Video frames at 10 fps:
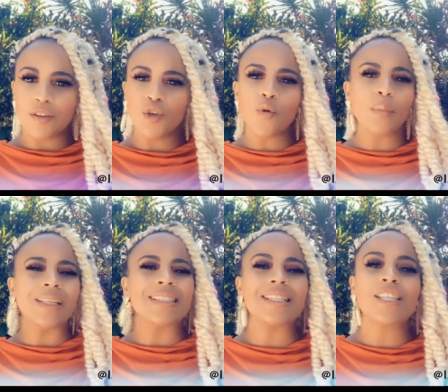you will be
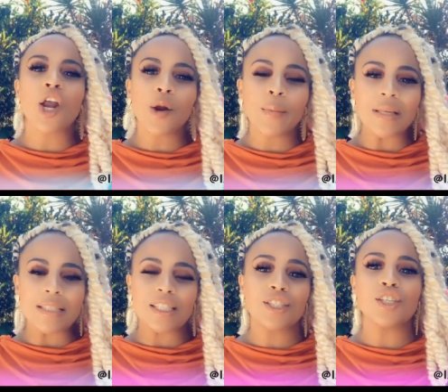determined
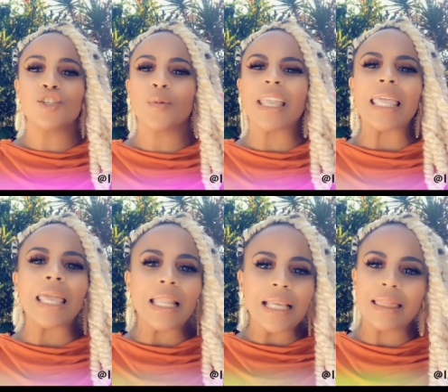to do
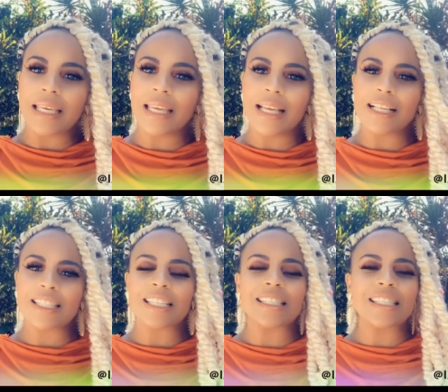anything
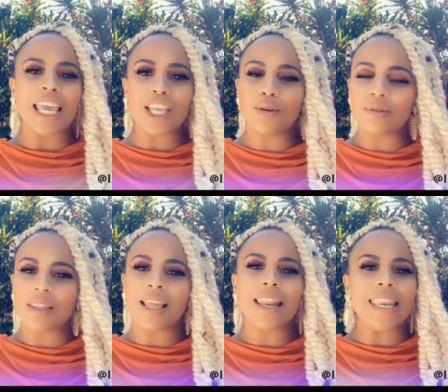to take you to
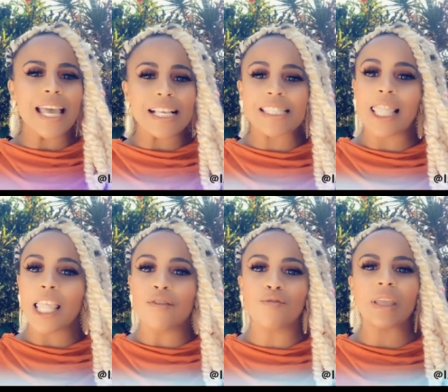the next
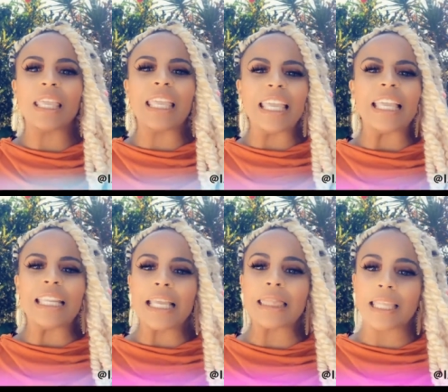level.
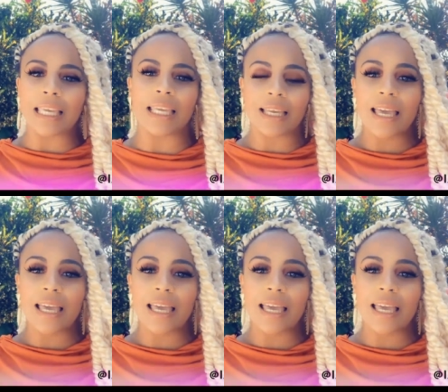Anything.